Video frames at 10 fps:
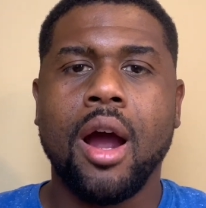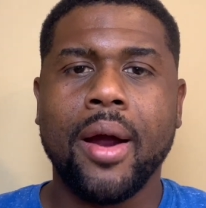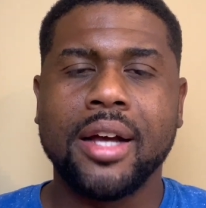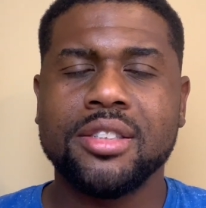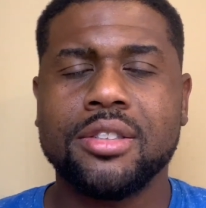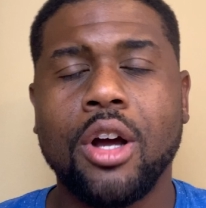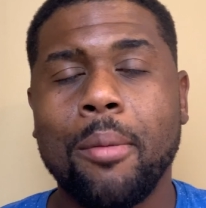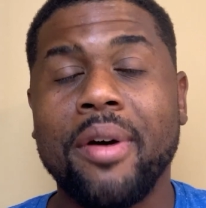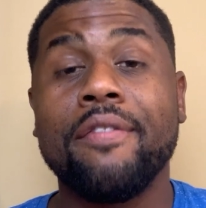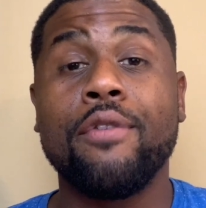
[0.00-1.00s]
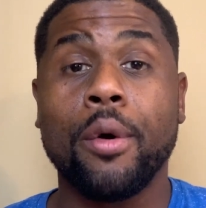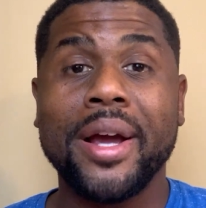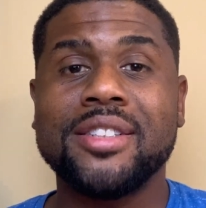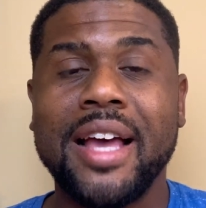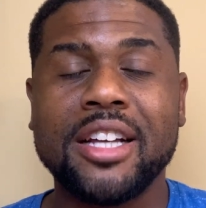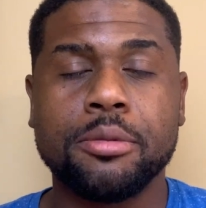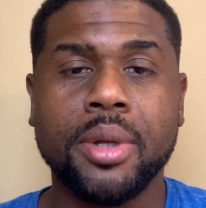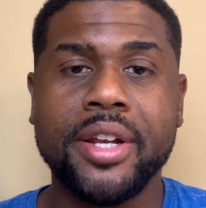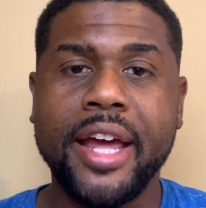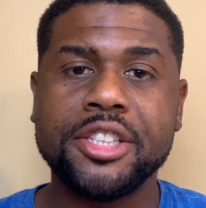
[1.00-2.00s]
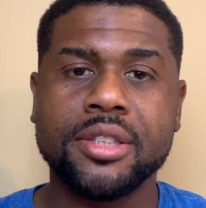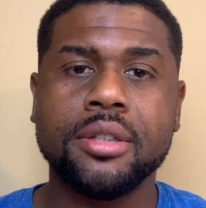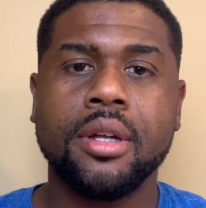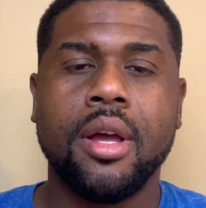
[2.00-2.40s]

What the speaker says: All right, guys, let's talk about Forex Explanation.